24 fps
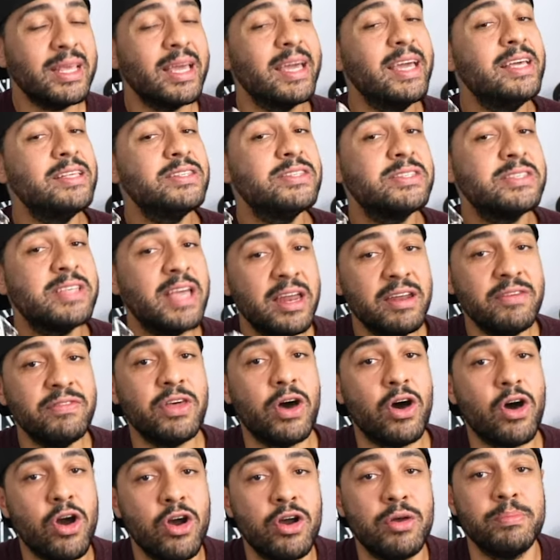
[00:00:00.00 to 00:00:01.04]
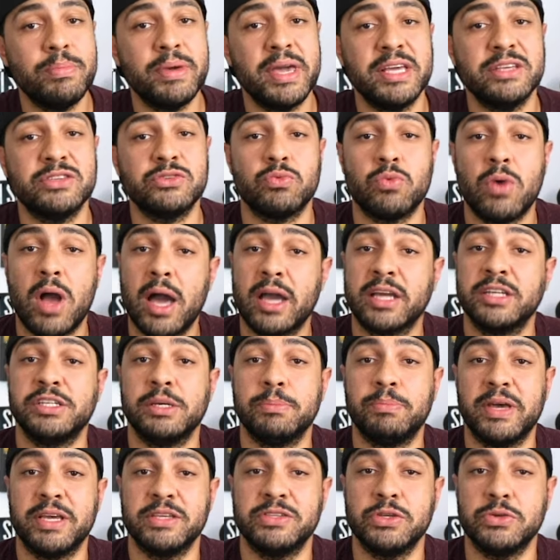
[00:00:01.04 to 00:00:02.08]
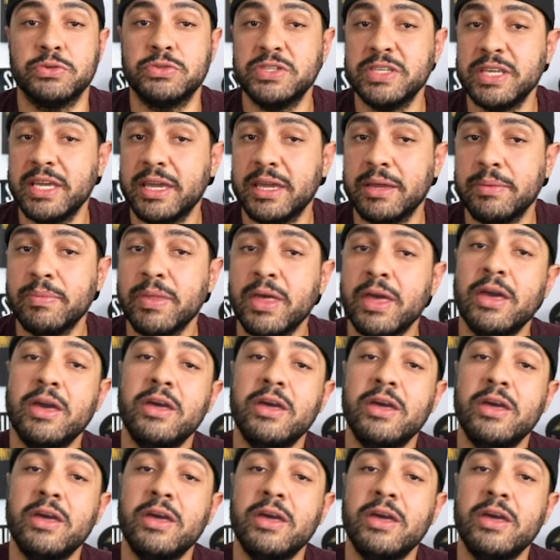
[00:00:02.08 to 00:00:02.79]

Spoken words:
Instead of the Arm-based Rockchip SoC,